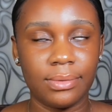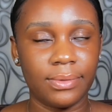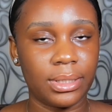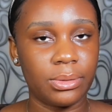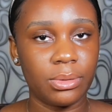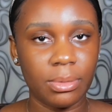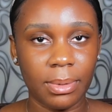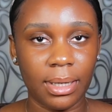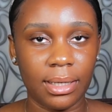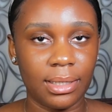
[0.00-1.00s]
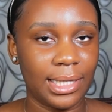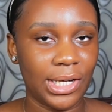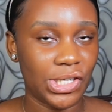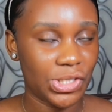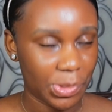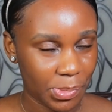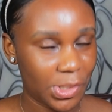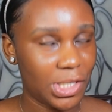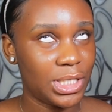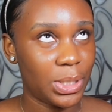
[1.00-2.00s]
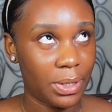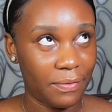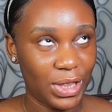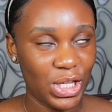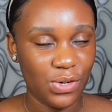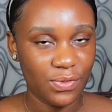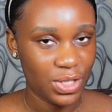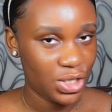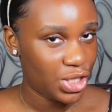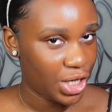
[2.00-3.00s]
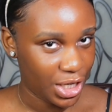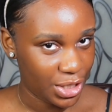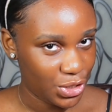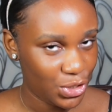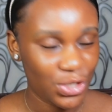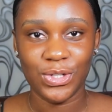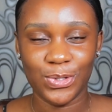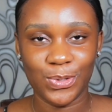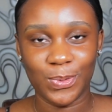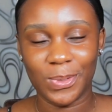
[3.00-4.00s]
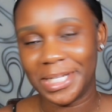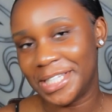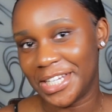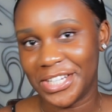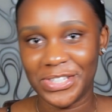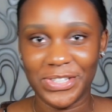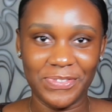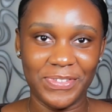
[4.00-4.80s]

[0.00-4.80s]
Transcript: if I could go back, there are some things I would have loved to change. So let's get into the